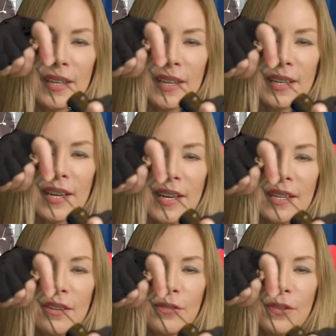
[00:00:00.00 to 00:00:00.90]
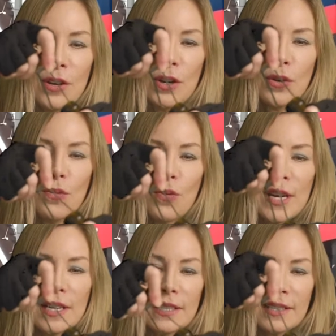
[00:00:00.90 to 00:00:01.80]
and kind of
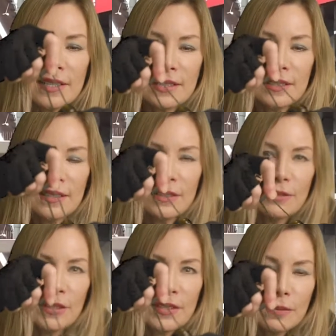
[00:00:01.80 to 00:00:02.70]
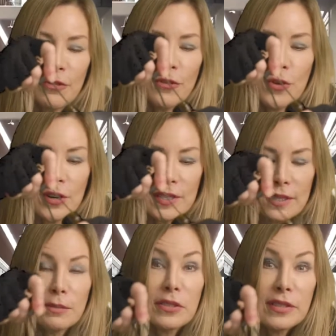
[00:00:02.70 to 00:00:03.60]
wiggle it with some force. I
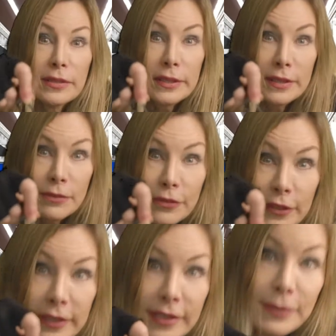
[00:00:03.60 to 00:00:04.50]
better stand up for this